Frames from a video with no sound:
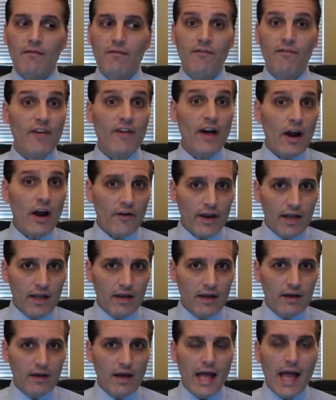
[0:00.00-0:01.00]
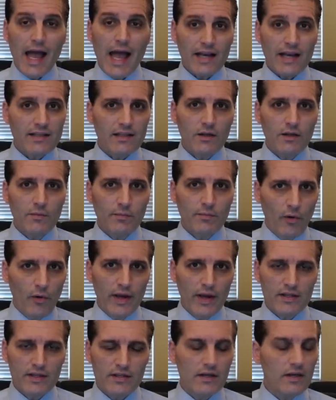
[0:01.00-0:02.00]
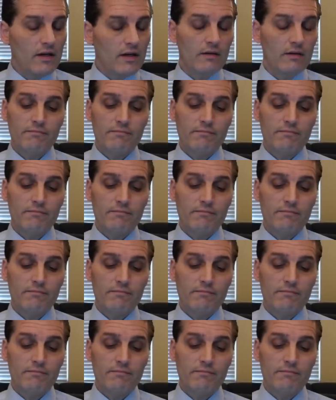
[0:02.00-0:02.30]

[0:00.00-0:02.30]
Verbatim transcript: very excellent points.